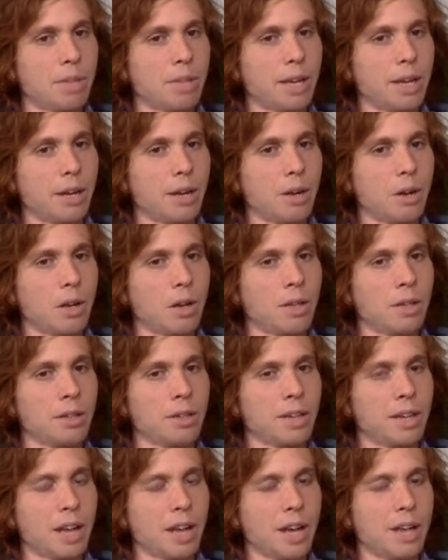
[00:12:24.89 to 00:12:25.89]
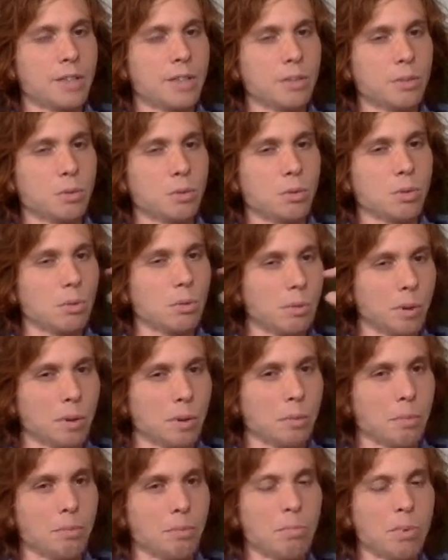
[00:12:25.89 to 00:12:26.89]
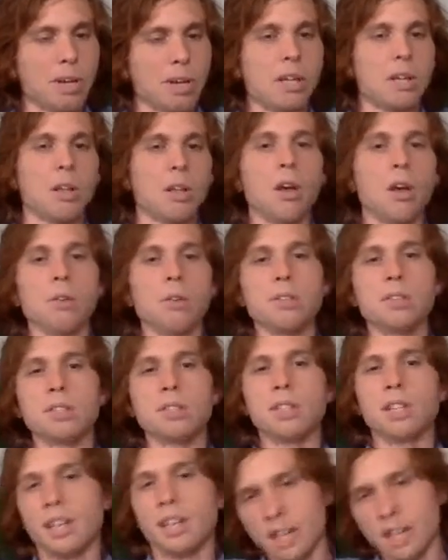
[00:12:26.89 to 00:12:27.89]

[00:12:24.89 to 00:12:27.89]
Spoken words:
played on in high school. We were pretty close.